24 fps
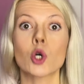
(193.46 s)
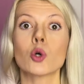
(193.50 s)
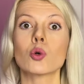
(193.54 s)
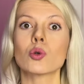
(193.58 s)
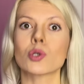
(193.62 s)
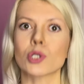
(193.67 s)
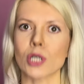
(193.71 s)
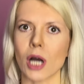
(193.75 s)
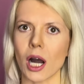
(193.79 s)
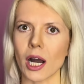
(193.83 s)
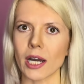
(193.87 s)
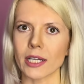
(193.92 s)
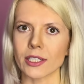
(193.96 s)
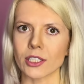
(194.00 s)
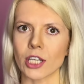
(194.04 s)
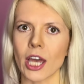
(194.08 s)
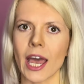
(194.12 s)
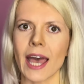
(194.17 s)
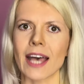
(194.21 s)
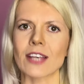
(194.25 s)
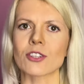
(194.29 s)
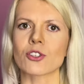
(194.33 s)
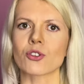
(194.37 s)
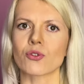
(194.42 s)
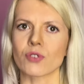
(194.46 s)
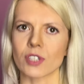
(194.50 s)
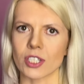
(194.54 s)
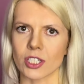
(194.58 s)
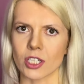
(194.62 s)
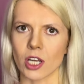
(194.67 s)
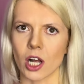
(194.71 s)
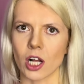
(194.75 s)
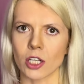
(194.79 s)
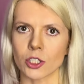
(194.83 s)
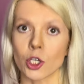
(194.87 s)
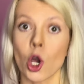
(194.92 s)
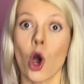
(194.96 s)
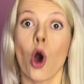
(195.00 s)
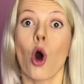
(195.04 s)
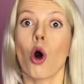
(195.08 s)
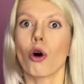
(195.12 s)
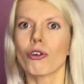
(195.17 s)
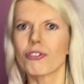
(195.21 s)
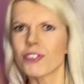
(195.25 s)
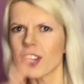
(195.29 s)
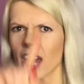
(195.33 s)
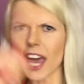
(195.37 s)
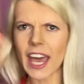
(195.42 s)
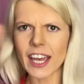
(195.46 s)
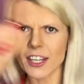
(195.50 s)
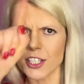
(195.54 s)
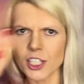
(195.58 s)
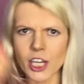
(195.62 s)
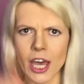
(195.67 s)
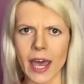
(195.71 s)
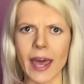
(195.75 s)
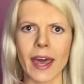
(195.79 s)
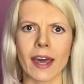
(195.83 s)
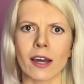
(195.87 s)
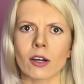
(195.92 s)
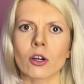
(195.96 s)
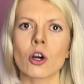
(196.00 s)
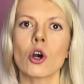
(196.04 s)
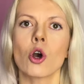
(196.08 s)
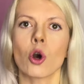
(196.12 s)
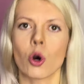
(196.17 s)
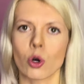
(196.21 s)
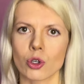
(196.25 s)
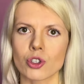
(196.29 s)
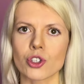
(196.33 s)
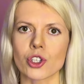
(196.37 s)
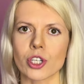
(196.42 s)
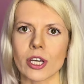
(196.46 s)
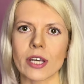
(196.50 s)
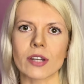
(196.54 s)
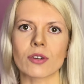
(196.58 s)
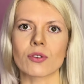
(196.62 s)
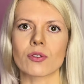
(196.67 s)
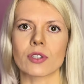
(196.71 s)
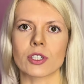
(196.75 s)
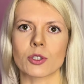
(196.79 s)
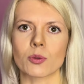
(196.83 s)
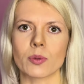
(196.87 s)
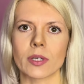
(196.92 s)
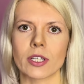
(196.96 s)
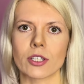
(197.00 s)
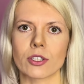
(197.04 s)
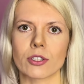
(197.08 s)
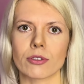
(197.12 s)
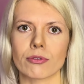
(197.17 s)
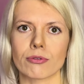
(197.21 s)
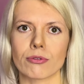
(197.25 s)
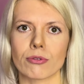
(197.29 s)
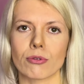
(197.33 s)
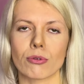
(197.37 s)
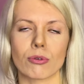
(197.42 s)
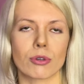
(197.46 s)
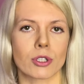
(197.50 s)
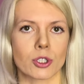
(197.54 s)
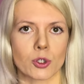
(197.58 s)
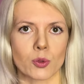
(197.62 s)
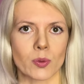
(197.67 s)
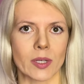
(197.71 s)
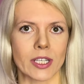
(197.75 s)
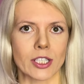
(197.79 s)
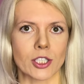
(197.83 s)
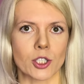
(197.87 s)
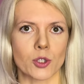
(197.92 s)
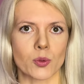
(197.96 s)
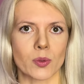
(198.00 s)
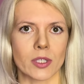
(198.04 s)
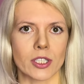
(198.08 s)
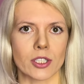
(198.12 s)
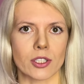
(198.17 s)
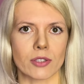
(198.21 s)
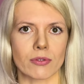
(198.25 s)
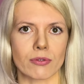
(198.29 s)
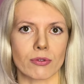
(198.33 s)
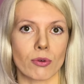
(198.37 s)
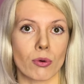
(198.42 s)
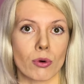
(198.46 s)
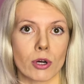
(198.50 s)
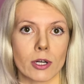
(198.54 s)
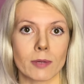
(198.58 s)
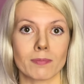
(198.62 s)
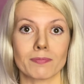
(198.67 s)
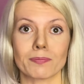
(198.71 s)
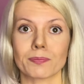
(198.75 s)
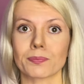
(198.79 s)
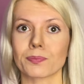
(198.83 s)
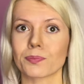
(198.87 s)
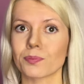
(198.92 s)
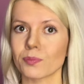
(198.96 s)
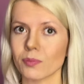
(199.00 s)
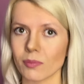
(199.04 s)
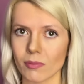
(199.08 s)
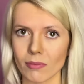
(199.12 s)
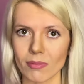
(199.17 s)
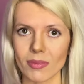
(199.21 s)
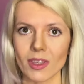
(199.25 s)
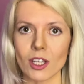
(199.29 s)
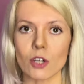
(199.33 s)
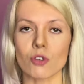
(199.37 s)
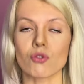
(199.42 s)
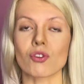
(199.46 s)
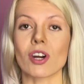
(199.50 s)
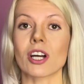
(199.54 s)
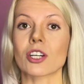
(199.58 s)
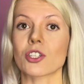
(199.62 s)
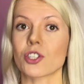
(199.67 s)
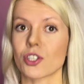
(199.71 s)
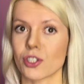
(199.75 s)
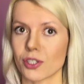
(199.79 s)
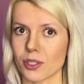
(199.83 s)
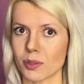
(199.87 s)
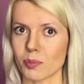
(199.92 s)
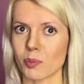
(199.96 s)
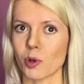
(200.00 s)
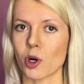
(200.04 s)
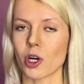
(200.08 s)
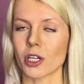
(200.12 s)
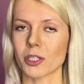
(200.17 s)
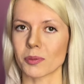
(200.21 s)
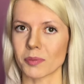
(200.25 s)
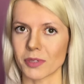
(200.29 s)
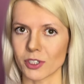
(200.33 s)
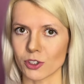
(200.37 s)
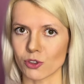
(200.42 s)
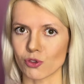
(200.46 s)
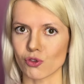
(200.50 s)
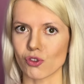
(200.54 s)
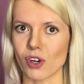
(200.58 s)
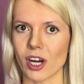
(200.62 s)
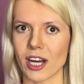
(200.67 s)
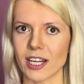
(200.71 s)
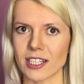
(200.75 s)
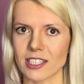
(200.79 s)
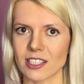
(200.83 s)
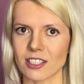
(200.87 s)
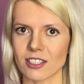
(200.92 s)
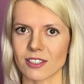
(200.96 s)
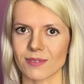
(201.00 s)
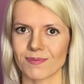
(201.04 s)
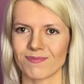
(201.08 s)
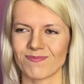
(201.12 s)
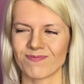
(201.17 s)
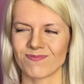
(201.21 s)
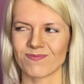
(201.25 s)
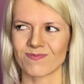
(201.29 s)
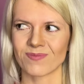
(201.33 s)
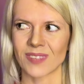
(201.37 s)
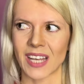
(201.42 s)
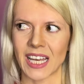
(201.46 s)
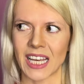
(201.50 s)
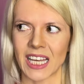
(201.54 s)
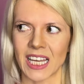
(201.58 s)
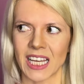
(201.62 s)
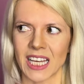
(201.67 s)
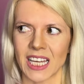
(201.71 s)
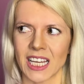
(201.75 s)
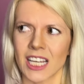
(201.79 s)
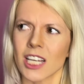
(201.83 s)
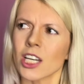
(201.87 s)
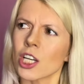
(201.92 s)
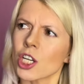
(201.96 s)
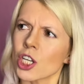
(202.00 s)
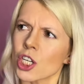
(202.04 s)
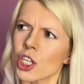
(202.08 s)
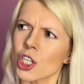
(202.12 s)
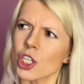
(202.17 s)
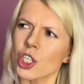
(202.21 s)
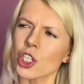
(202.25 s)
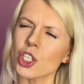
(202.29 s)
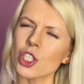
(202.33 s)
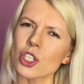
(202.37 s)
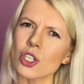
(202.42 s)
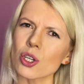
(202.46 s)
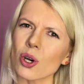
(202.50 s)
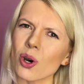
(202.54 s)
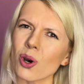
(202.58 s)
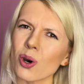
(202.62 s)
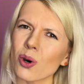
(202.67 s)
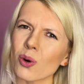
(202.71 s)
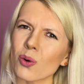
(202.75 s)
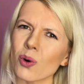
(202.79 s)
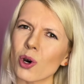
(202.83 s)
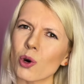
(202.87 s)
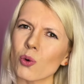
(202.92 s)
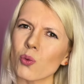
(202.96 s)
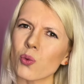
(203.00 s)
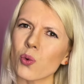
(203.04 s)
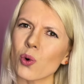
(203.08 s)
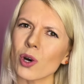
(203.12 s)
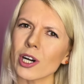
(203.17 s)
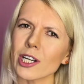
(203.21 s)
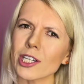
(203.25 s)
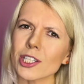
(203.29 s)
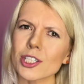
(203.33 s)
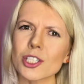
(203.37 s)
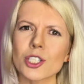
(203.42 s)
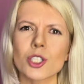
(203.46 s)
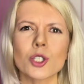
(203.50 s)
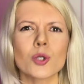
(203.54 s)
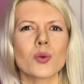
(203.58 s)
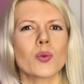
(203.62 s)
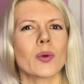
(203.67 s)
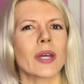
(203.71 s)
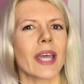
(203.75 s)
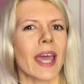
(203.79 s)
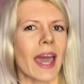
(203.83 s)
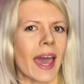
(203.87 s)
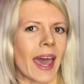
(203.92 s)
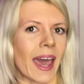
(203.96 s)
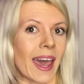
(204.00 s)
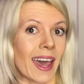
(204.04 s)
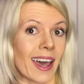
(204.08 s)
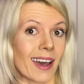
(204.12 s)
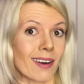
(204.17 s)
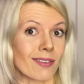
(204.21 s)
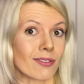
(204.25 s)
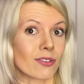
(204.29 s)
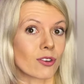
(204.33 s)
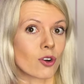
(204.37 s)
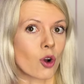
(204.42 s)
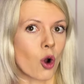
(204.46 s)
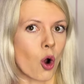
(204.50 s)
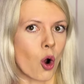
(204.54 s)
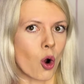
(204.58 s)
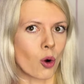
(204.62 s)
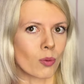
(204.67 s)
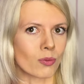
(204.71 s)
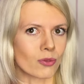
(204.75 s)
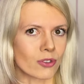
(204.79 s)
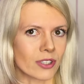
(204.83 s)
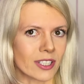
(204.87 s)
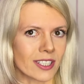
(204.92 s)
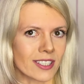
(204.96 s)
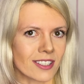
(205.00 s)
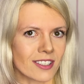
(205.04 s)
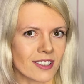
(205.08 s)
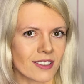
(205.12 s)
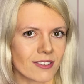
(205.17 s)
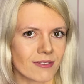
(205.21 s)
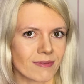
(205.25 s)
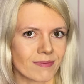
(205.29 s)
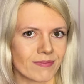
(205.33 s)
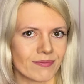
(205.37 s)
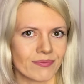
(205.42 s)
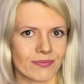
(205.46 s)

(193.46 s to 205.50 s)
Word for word: who died as a result of the attack on January twenty-fourth, twenty twenty-four. Russian Department writes. So, what do we have, comrades?